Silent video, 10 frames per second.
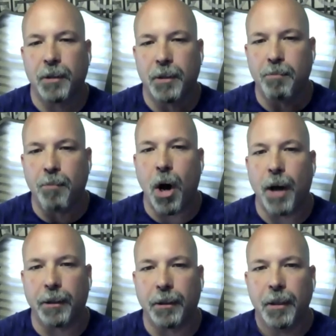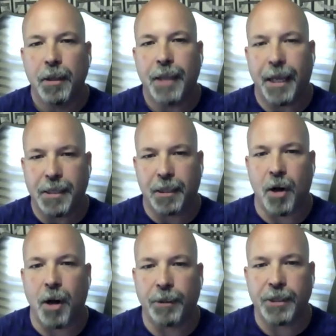to model that's
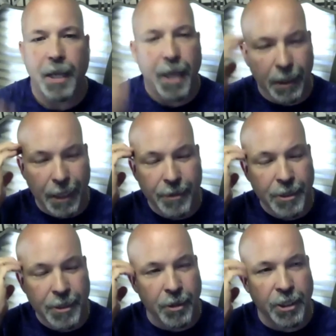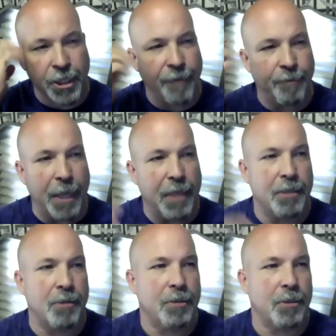accomplished, unless you're a Jeff
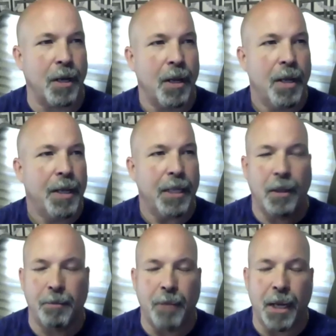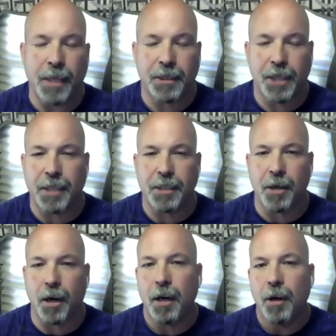Bezos or a Elon Musk, chances
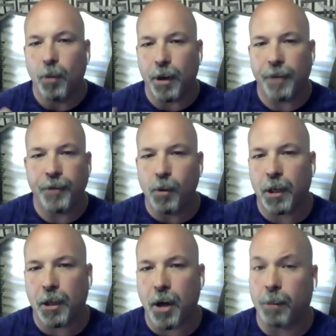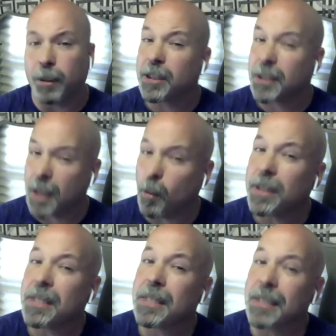are whatever you want to accomplish,
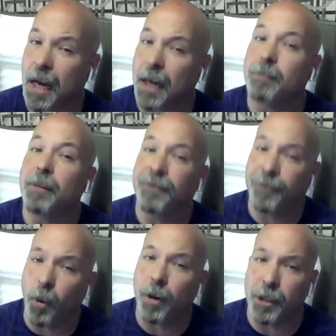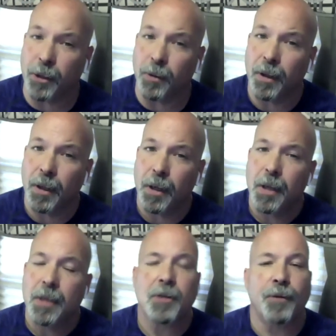someone's done it before you.
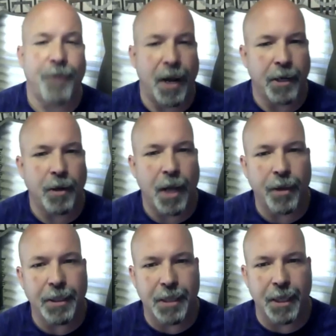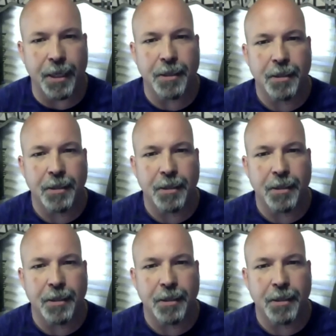So find out how they did it,